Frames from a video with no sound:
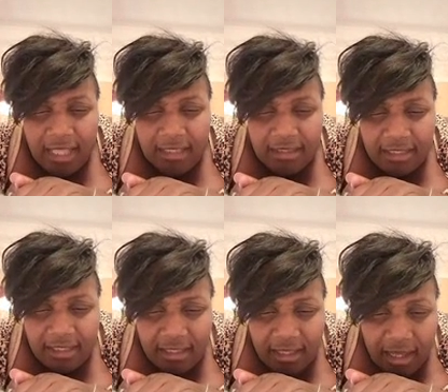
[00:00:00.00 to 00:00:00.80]
And
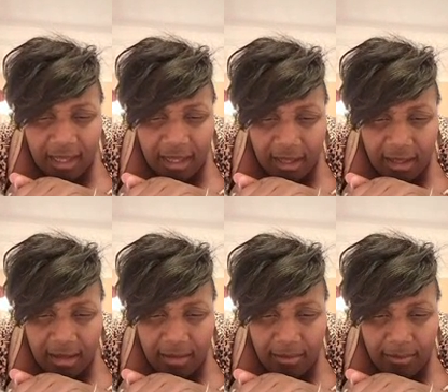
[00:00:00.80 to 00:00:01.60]
the
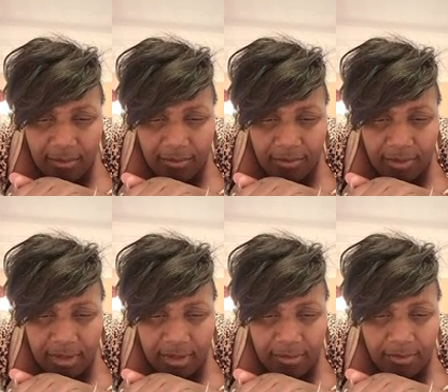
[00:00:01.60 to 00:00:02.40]
um,
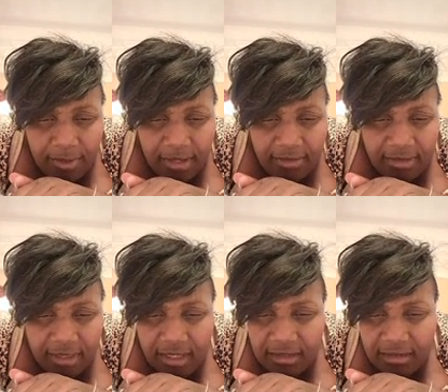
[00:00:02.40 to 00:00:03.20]
game price
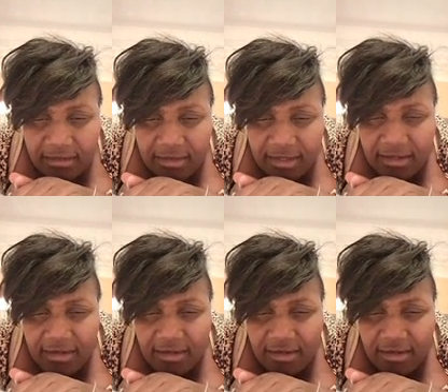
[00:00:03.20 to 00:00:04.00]
cake this
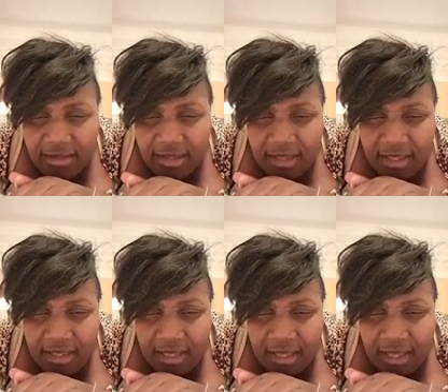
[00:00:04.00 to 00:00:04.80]
year.
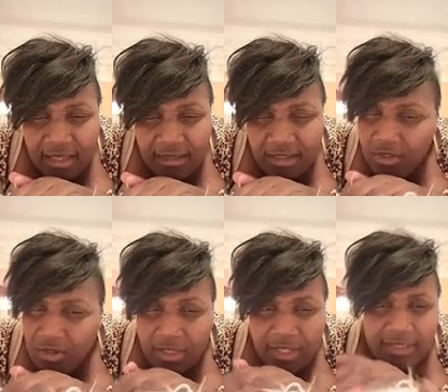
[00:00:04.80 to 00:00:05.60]
And the
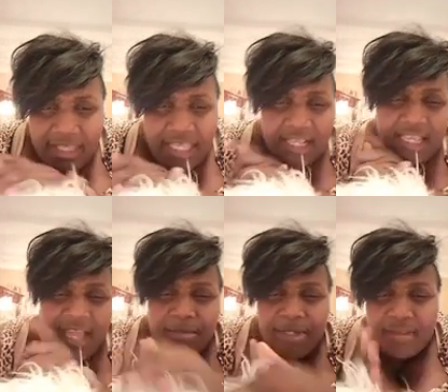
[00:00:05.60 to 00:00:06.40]
no cake
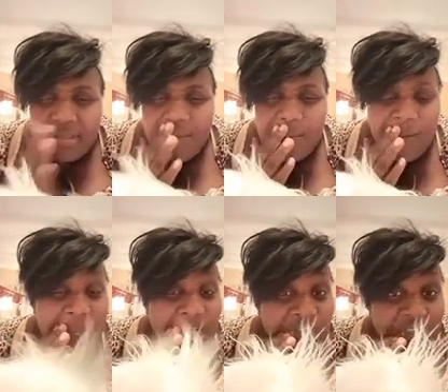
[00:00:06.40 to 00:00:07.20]
can be the same
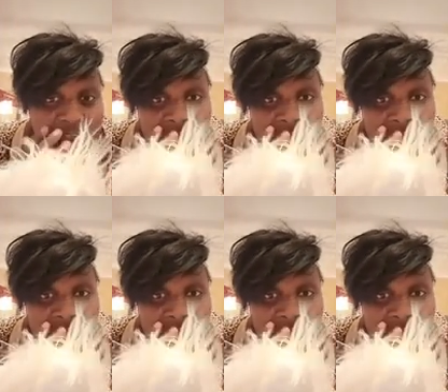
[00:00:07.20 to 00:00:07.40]
price.